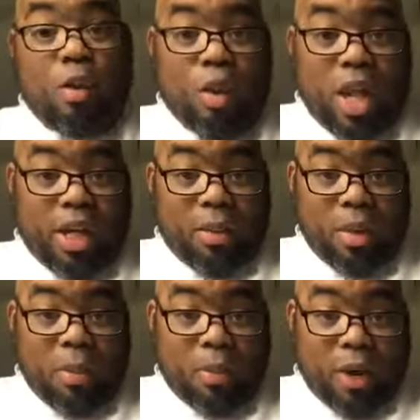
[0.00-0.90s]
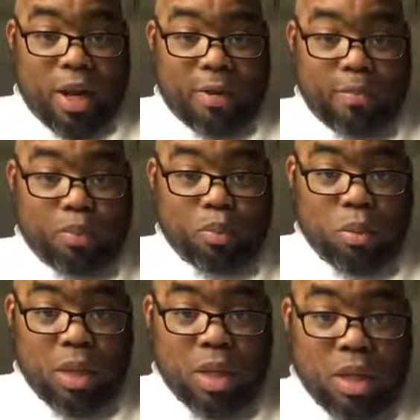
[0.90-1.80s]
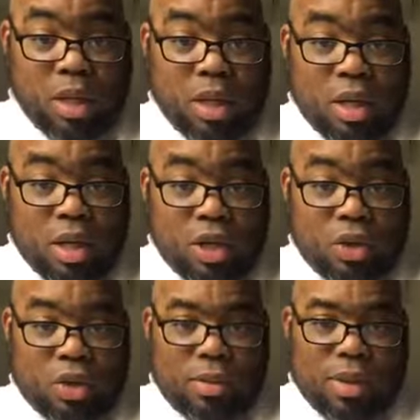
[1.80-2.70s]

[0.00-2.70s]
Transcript: Without the membrane, you...